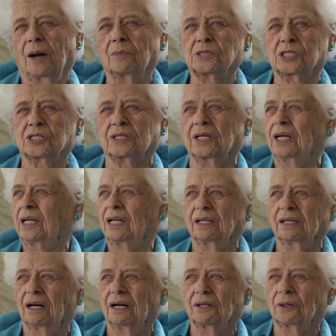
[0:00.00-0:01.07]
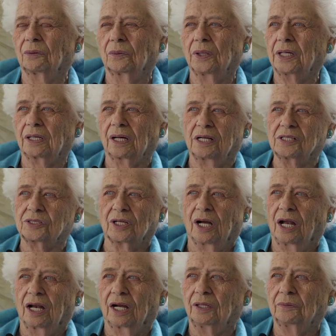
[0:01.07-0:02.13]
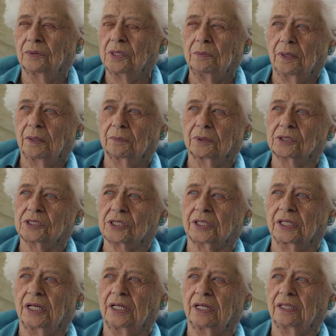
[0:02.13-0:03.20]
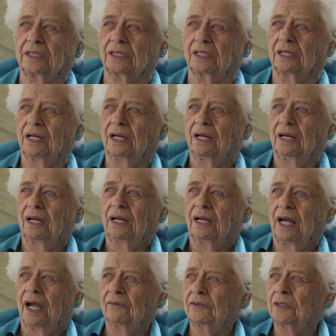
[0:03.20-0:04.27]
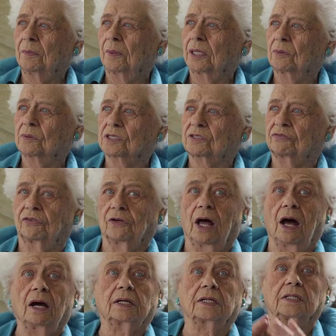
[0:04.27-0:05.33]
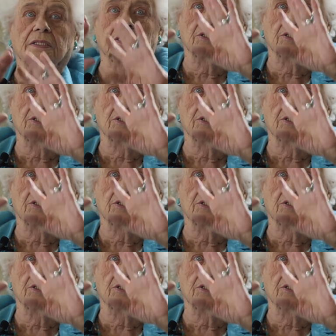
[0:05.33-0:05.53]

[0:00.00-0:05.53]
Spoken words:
I was skating on the rink. I remember skating, and everybody was flocking